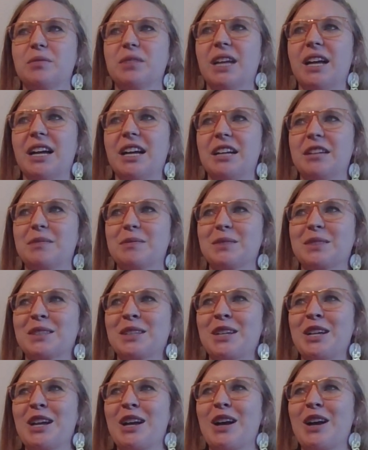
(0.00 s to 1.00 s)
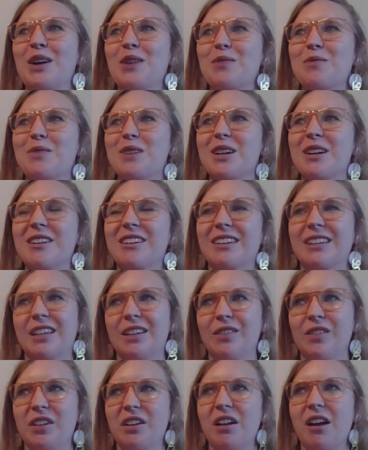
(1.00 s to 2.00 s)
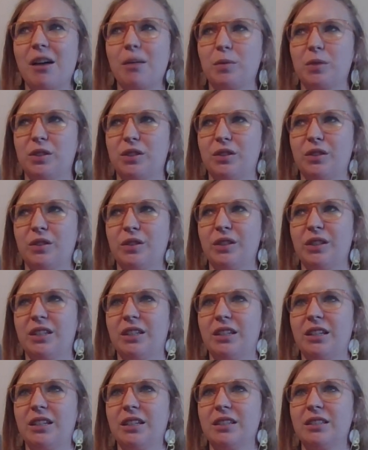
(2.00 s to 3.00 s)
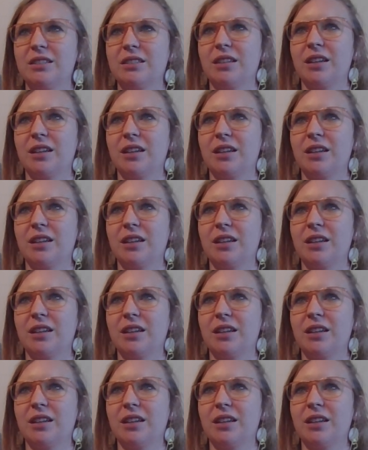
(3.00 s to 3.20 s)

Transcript: sometimes we are given opportunities